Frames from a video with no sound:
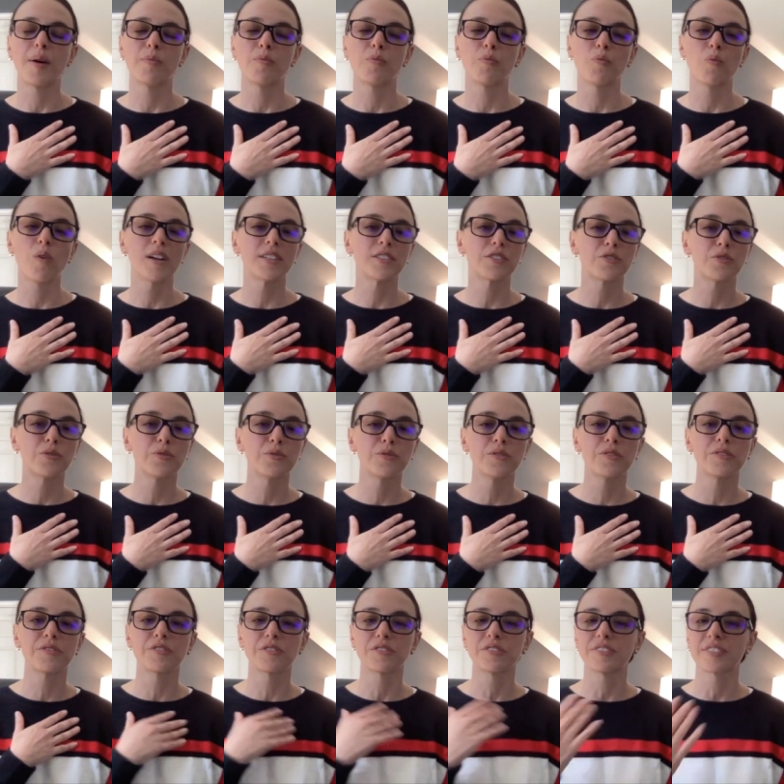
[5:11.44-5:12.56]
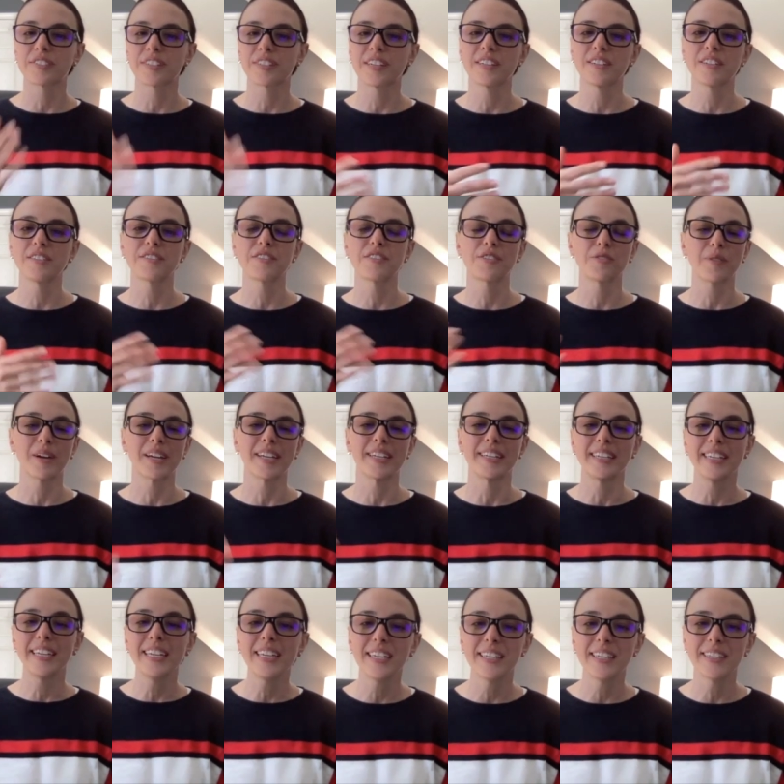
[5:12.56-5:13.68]
What tools or skills do I
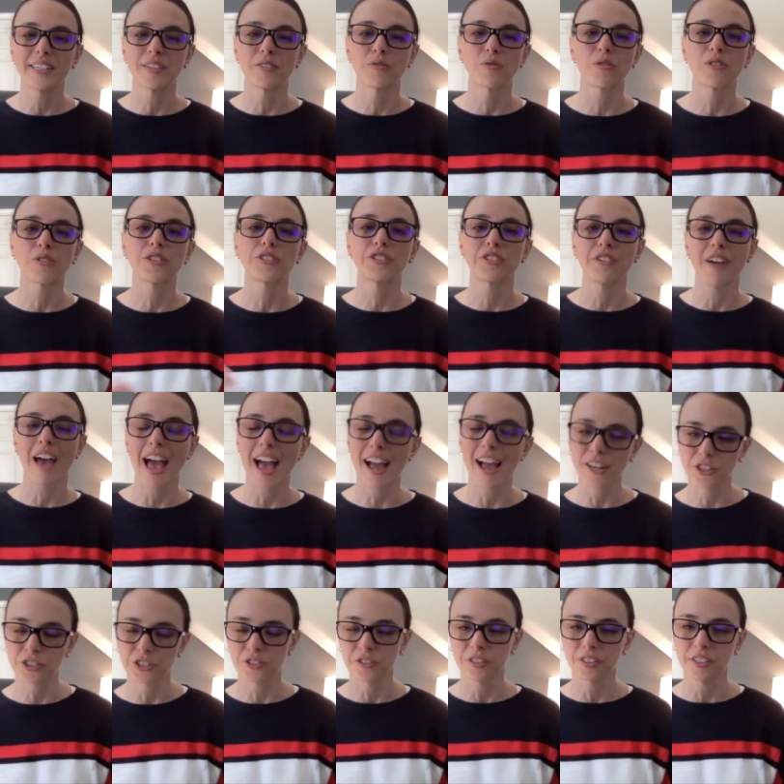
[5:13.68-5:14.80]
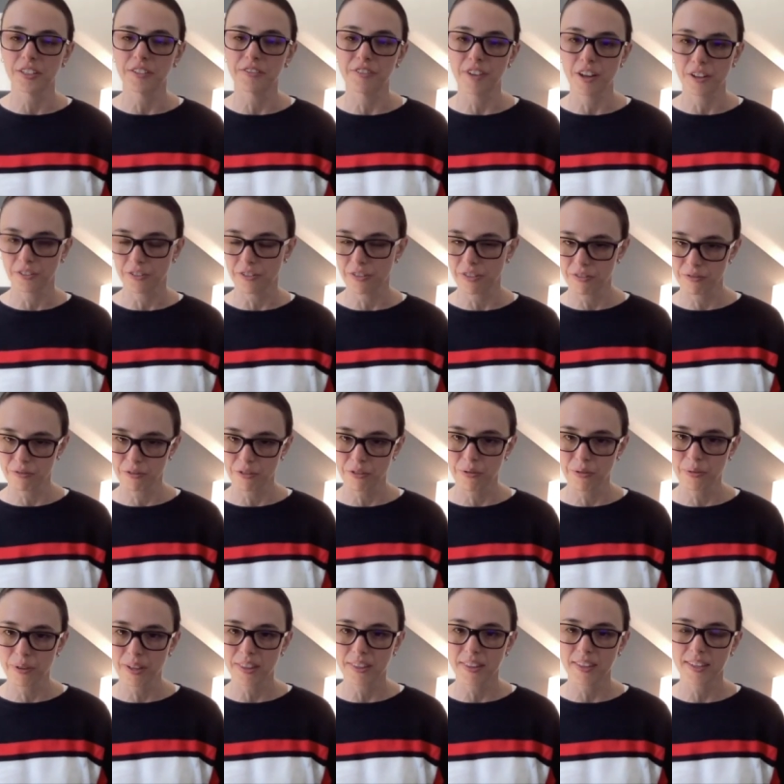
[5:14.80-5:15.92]
need in order to actually follow through
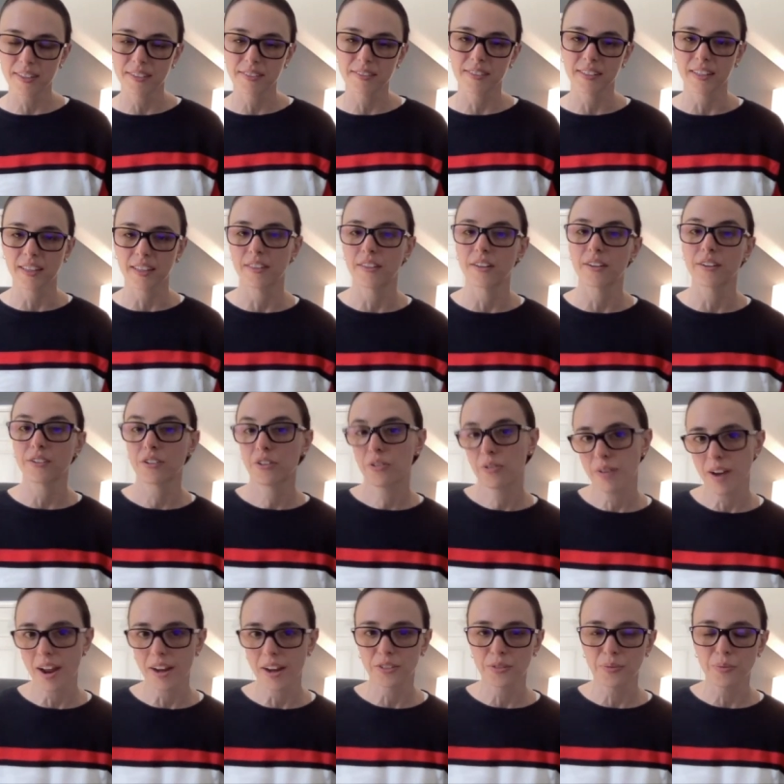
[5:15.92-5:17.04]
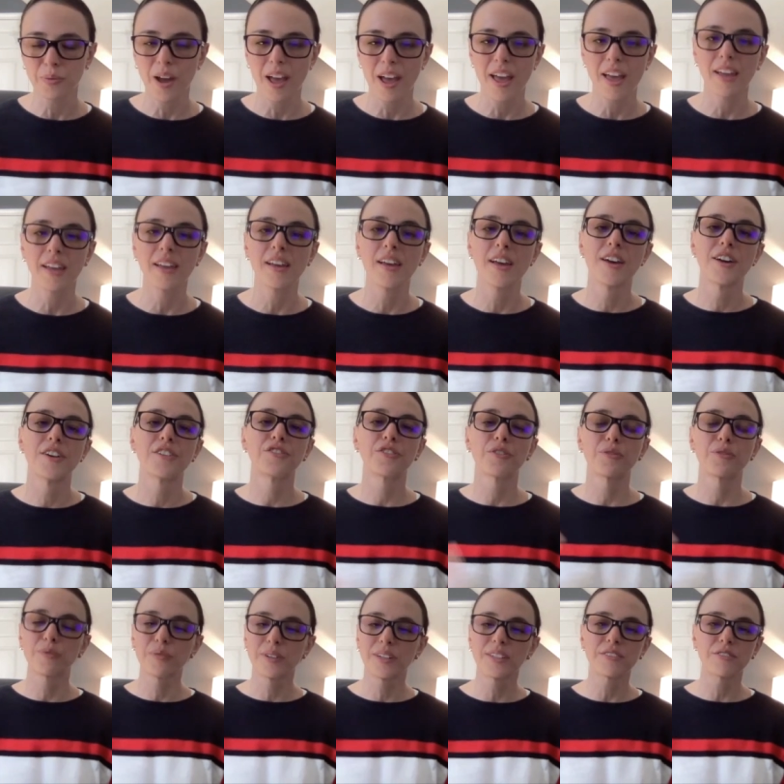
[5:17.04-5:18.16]
with this in the correct way? So
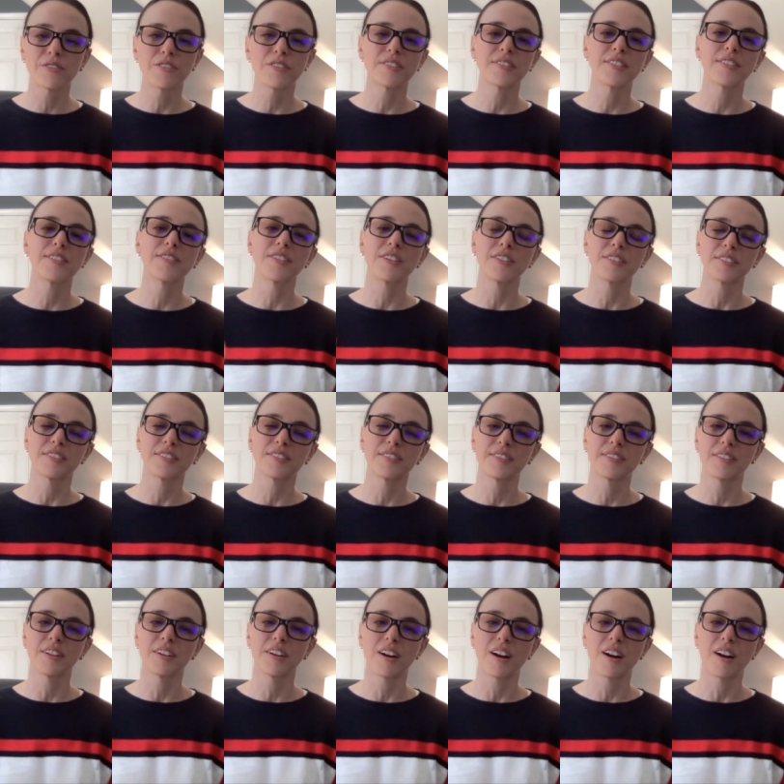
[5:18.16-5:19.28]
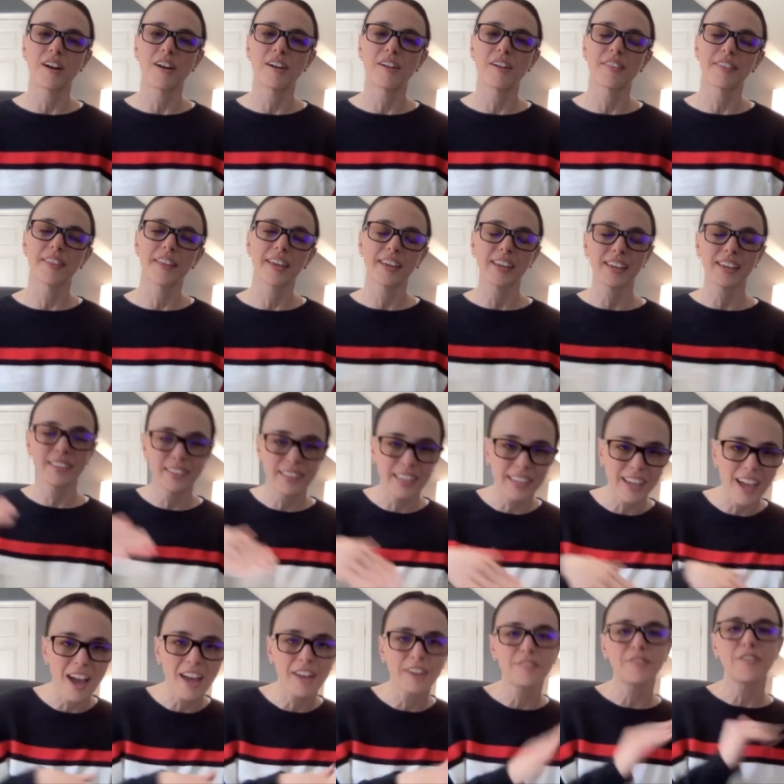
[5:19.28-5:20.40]
resources they
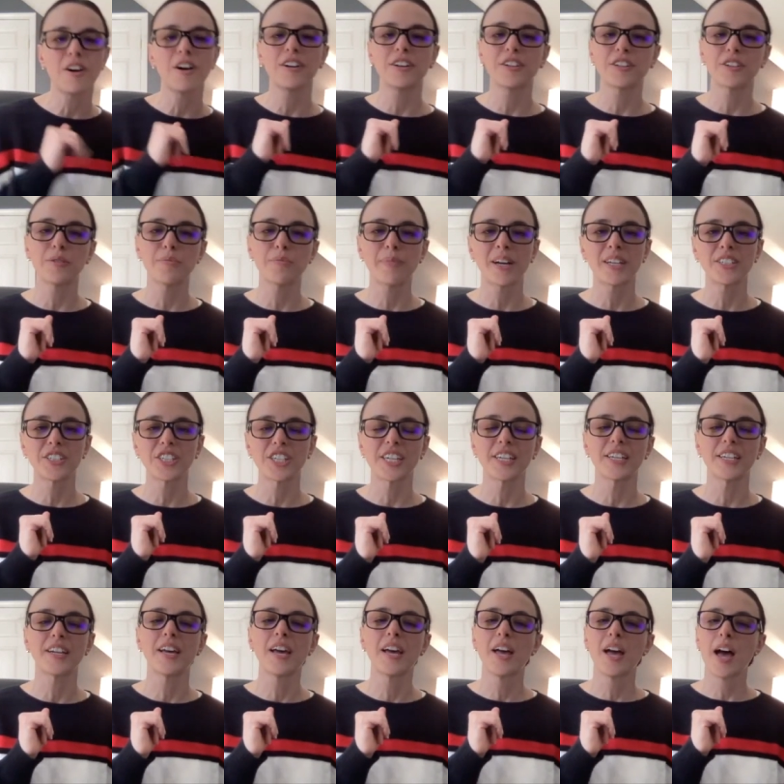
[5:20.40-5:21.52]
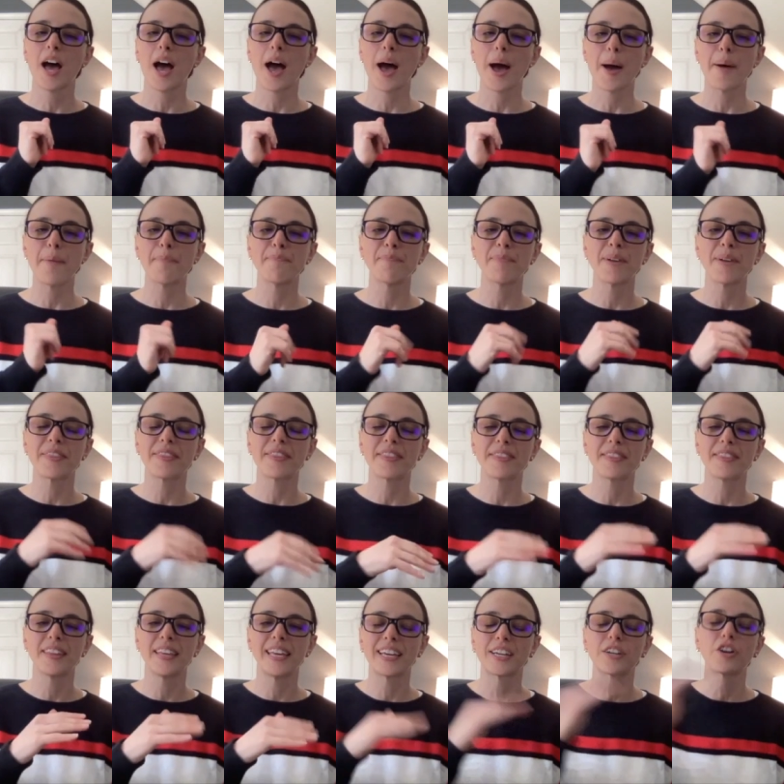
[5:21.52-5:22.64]
kind of fall under budget, but
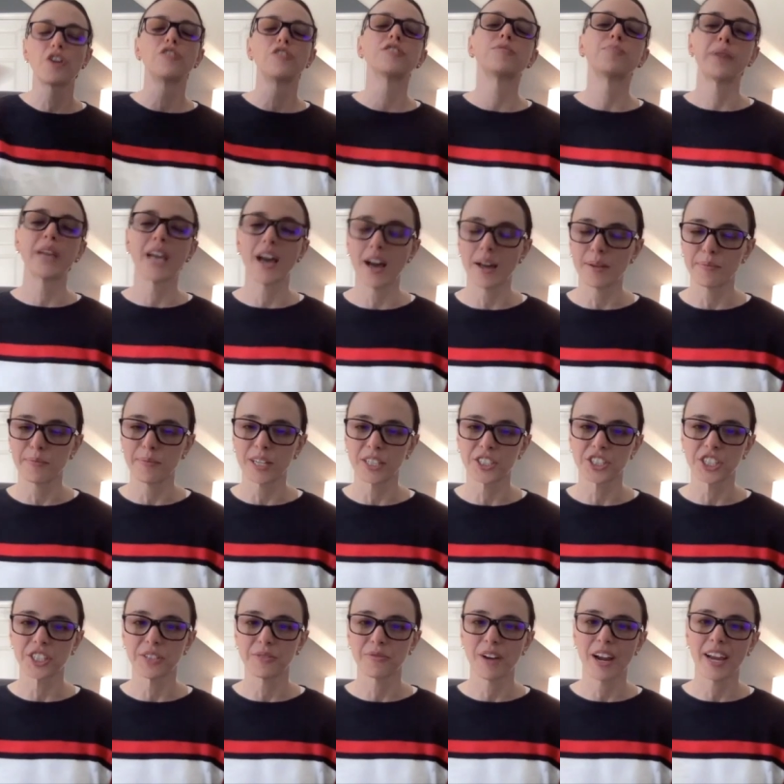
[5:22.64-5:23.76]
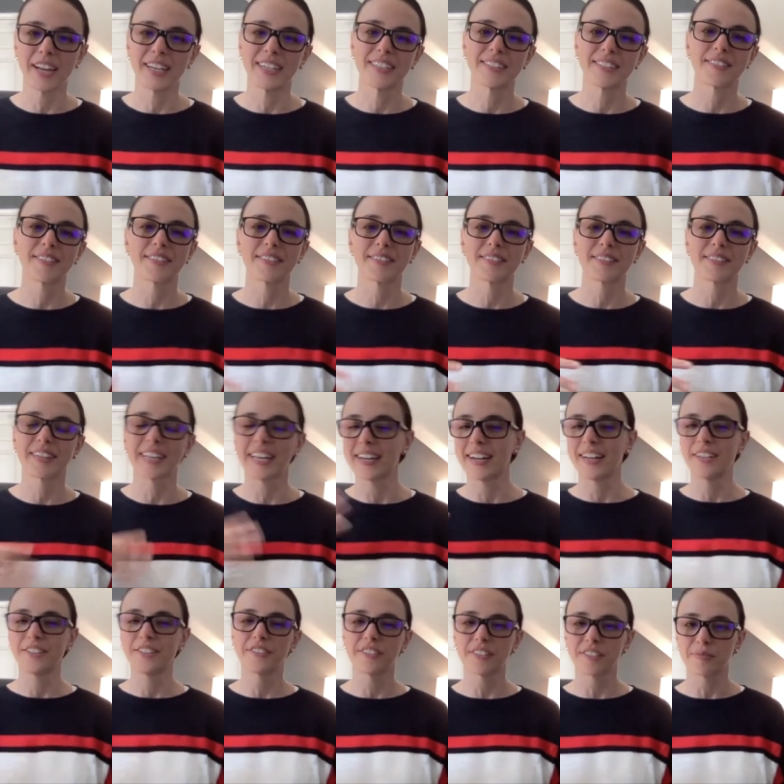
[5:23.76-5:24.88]
it goes beyond budget, right? It's, can I
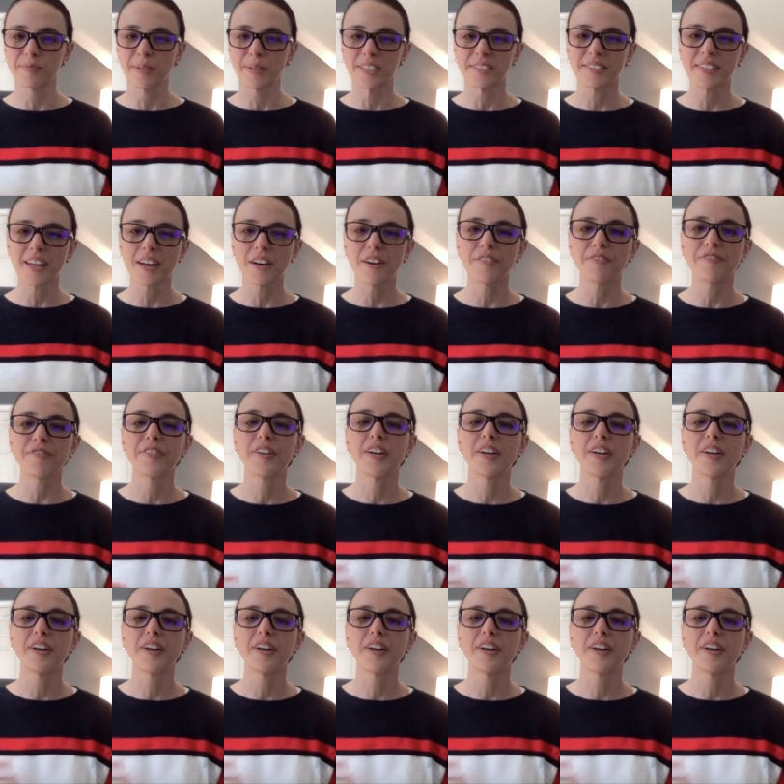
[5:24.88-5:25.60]
do this myself?